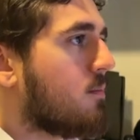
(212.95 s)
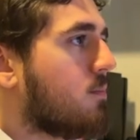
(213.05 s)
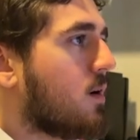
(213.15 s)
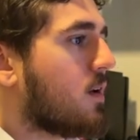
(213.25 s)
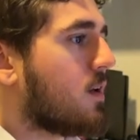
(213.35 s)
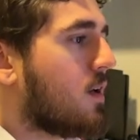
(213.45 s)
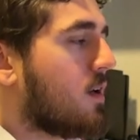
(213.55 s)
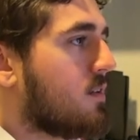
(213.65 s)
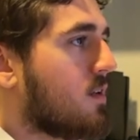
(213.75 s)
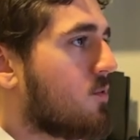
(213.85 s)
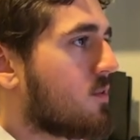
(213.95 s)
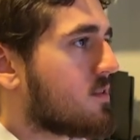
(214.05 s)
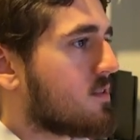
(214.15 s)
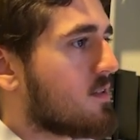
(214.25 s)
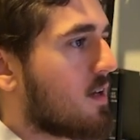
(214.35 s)
But yeah, you can
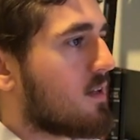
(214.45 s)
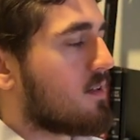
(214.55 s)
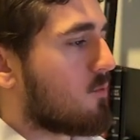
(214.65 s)
see that